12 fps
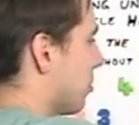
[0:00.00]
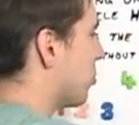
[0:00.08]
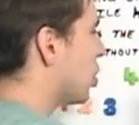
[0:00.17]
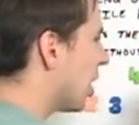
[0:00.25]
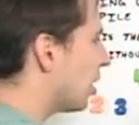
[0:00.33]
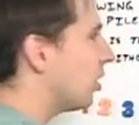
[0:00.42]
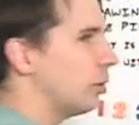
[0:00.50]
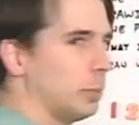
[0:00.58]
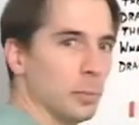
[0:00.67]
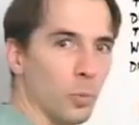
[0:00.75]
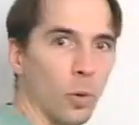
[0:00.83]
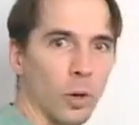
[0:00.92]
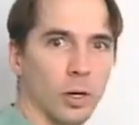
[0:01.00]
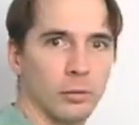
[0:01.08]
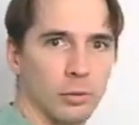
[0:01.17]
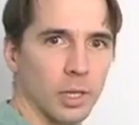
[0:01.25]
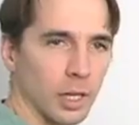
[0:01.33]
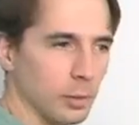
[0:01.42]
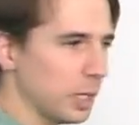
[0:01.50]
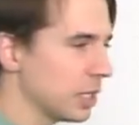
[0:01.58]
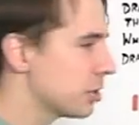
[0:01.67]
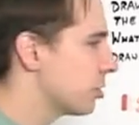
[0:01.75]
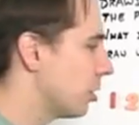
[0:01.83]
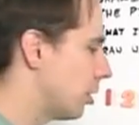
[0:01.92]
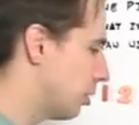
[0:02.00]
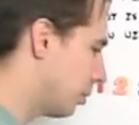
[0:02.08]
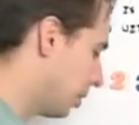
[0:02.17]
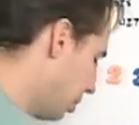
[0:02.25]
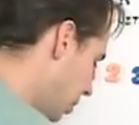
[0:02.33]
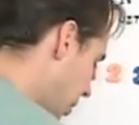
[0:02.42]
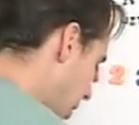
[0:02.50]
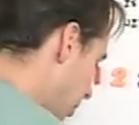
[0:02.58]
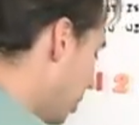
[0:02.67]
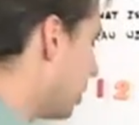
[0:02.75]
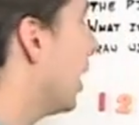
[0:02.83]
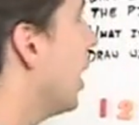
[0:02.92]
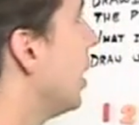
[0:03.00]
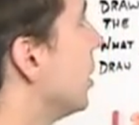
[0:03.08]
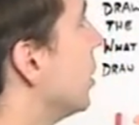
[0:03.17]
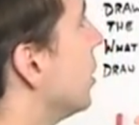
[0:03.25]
check a little bit more and make sure. Get rid of the 8